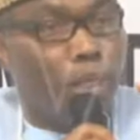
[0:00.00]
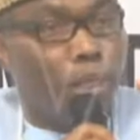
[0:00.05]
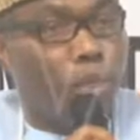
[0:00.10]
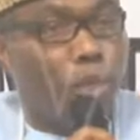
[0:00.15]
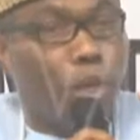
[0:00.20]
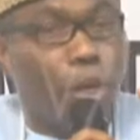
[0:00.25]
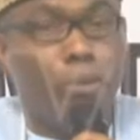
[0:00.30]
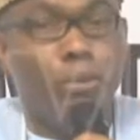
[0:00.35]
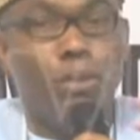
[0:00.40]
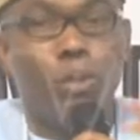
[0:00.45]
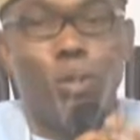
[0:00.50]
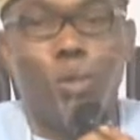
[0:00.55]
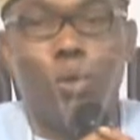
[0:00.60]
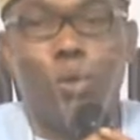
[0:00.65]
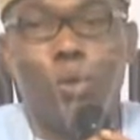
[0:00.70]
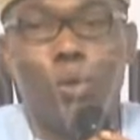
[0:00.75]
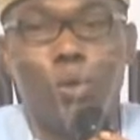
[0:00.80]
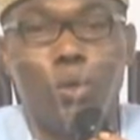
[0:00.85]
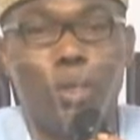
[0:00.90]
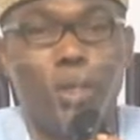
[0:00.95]
you come
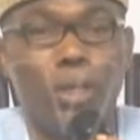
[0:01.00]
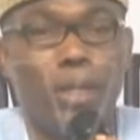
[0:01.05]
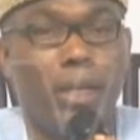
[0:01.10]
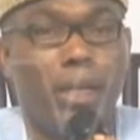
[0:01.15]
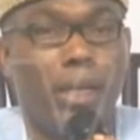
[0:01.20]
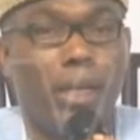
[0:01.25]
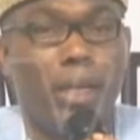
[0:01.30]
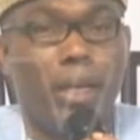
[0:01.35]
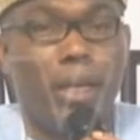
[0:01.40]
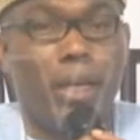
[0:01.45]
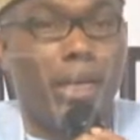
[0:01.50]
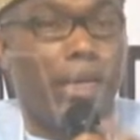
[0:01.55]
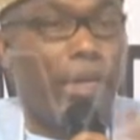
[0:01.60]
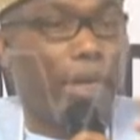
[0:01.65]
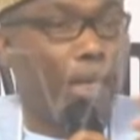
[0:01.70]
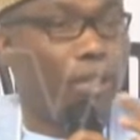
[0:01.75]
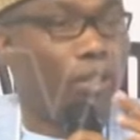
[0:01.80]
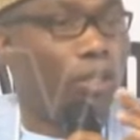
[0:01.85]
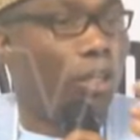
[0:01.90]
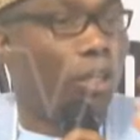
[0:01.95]
to a
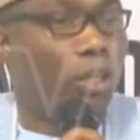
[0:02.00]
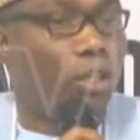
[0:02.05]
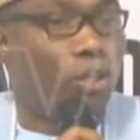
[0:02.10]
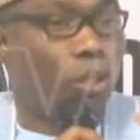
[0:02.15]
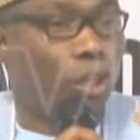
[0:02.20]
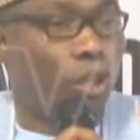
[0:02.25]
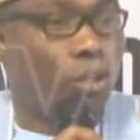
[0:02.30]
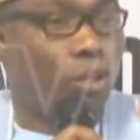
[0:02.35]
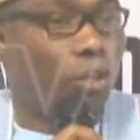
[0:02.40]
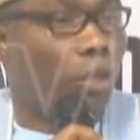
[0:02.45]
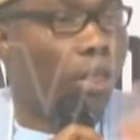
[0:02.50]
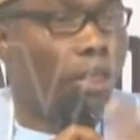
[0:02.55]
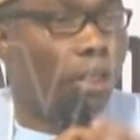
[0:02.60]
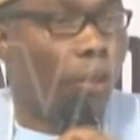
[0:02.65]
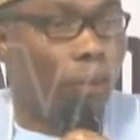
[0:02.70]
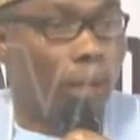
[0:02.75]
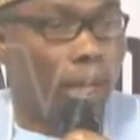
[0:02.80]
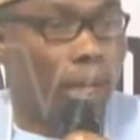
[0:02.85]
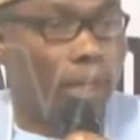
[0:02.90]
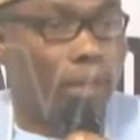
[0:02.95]
gathering or a church or
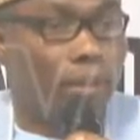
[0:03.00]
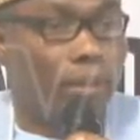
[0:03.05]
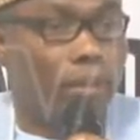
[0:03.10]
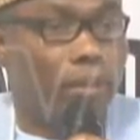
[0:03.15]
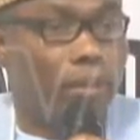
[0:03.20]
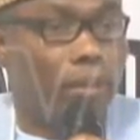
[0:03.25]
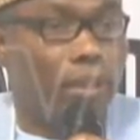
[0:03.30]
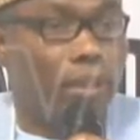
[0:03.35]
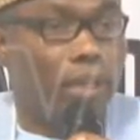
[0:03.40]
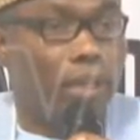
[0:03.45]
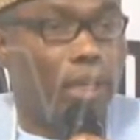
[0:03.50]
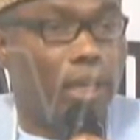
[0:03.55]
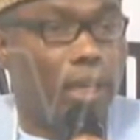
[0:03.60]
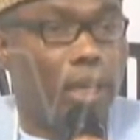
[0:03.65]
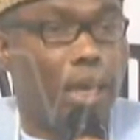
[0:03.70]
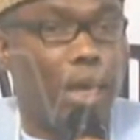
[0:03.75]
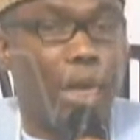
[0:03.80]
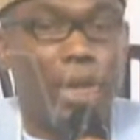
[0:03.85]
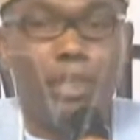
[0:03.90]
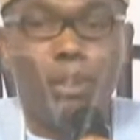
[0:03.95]
anywhere,
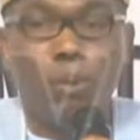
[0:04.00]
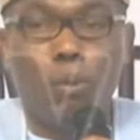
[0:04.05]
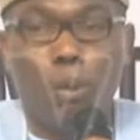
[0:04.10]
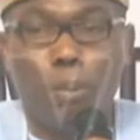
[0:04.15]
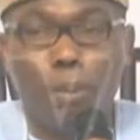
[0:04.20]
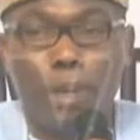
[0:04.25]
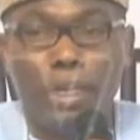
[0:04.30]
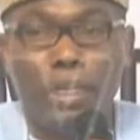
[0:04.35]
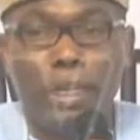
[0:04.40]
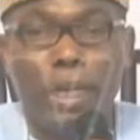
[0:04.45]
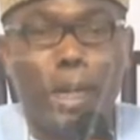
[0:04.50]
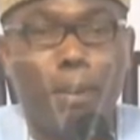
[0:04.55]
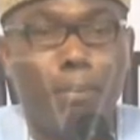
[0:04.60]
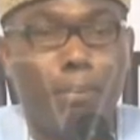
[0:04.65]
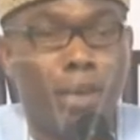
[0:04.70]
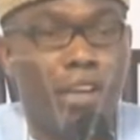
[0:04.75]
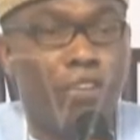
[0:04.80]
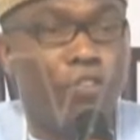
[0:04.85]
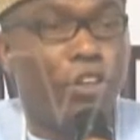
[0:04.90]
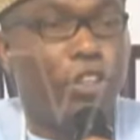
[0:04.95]
and the women are
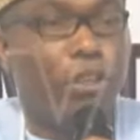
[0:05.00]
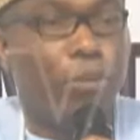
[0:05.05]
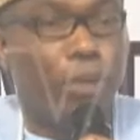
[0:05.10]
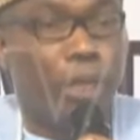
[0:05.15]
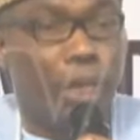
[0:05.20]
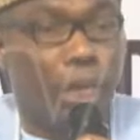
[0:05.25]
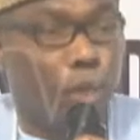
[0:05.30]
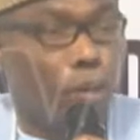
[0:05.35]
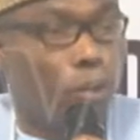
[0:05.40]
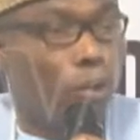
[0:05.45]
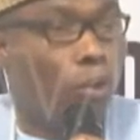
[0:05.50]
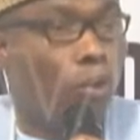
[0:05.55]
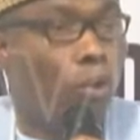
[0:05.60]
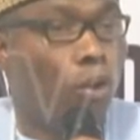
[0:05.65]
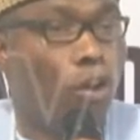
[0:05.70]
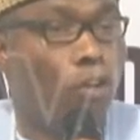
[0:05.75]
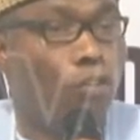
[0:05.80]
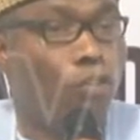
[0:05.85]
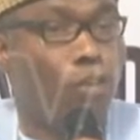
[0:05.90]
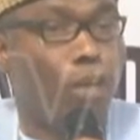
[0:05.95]
praying for the
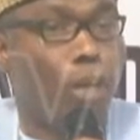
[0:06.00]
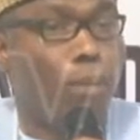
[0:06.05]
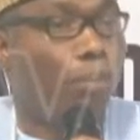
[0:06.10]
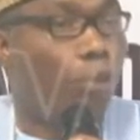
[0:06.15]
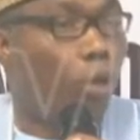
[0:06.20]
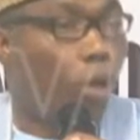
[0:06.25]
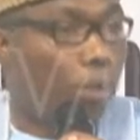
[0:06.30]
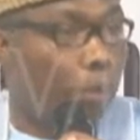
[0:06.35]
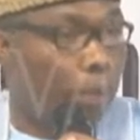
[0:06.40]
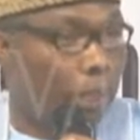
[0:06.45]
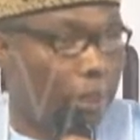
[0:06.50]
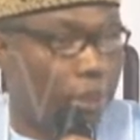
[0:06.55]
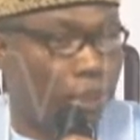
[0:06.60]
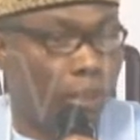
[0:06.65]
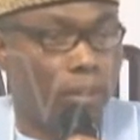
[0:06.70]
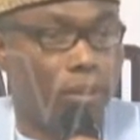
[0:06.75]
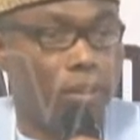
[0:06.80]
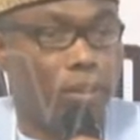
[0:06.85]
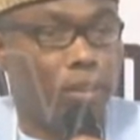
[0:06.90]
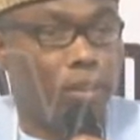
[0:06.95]
miracle of
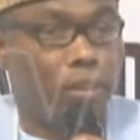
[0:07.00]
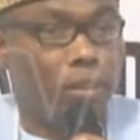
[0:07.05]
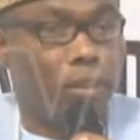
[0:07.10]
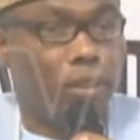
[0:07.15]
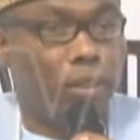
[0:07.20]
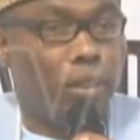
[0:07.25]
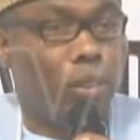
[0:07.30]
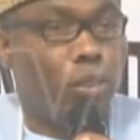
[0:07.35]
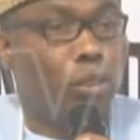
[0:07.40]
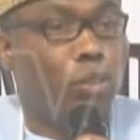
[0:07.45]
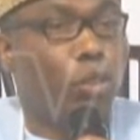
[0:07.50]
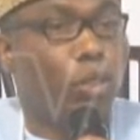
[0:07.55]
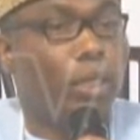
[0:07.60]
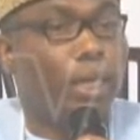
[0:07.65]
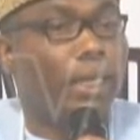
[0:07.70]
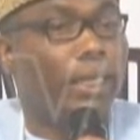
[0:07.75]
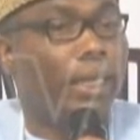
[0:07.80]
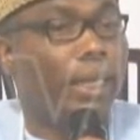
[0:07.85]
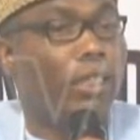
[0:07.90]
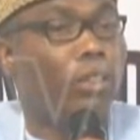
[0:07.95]
employment, you know
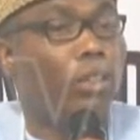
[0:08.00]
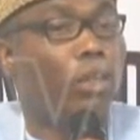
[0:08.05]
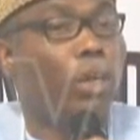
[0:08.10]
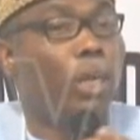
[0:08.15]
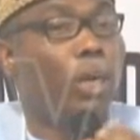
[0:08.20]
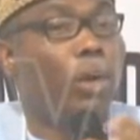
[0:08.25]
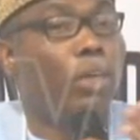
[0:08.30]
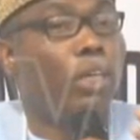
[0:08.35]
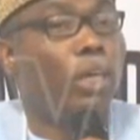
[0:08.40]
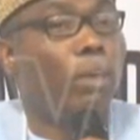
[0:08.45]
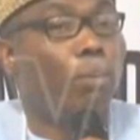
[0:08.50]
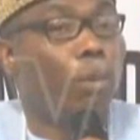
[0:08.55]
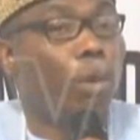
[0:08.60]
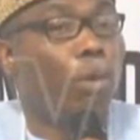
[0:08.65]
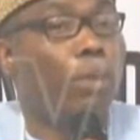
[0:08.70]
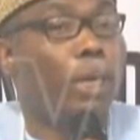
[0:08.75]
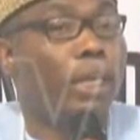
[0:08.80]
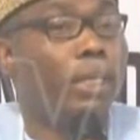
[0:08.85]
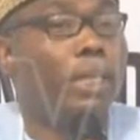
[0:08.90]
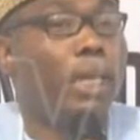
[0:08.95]
that there's
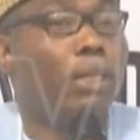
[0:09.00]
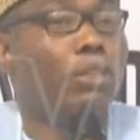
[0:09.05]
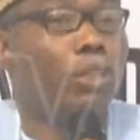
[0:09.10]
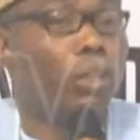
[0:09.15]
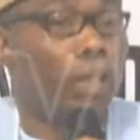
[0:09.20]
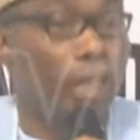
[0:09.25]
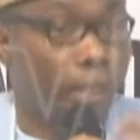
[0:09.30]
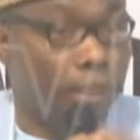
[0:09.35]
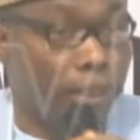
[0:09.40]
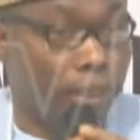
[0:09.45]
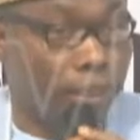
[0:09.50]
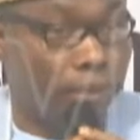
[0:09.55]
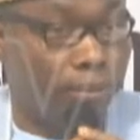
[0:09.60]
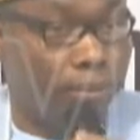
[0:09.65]
unemployment in that society.